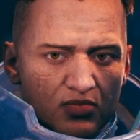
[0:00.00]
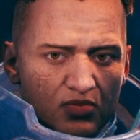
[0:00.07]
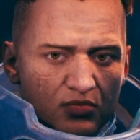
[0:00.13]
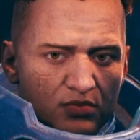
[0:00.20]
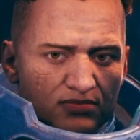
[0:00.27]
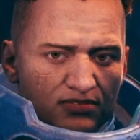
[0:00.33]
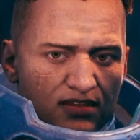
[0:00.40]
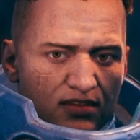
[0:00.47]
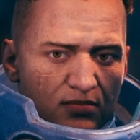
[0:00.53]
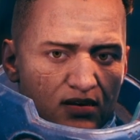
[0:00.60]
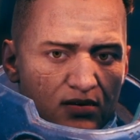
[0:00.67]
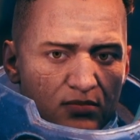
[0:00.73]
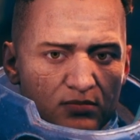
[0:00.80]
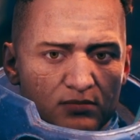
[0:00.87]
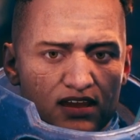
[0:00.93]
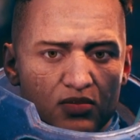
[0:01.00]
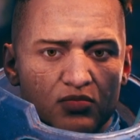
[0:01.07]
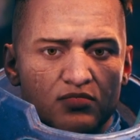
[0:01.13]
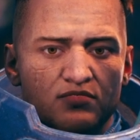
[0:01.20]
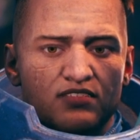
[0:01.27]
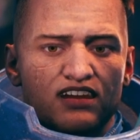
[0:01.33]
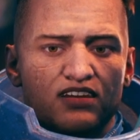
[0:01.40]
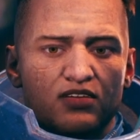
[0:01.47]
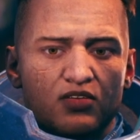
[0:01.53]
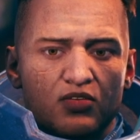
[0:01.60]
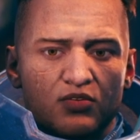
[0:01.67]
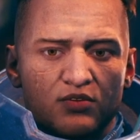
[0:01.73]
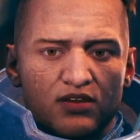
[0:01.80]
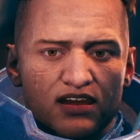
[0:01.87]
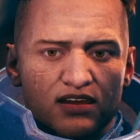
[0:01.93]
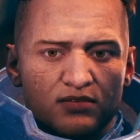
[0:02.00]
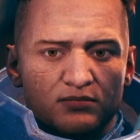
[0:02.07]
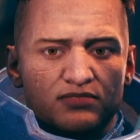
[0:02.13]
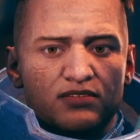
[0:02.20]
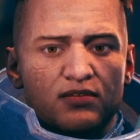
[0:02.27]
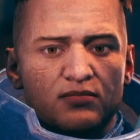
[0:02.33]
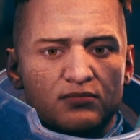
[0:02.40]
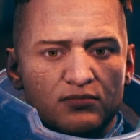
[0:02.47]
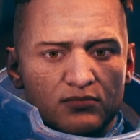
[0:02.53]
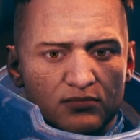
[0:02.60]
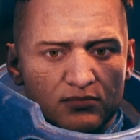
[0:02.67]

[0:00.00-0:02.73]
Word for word: No one said nothing about fighting no raps.